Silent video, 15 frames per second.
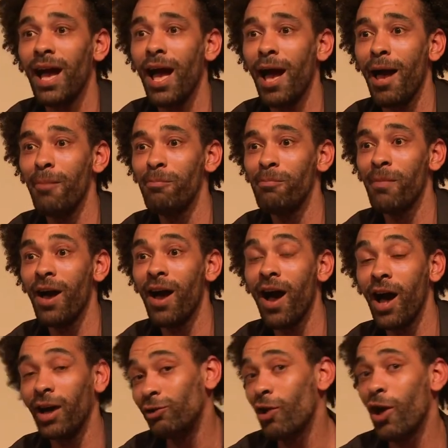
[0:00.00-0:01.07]
Um,
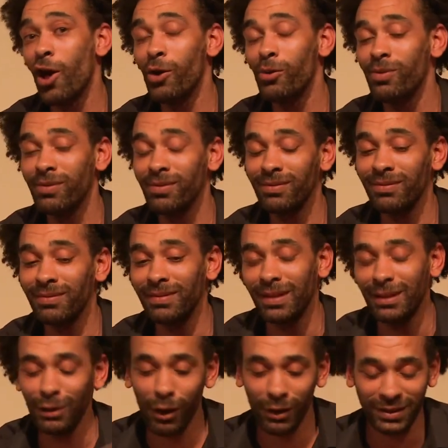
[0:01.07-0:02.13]
I know
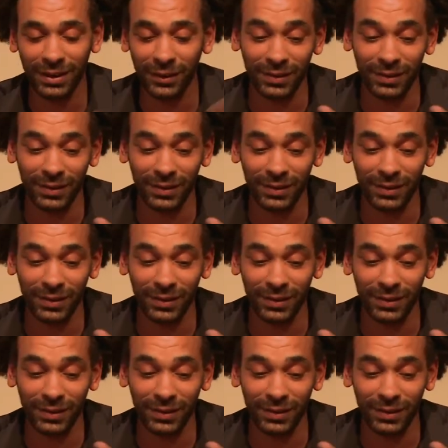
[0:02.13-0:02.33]
lots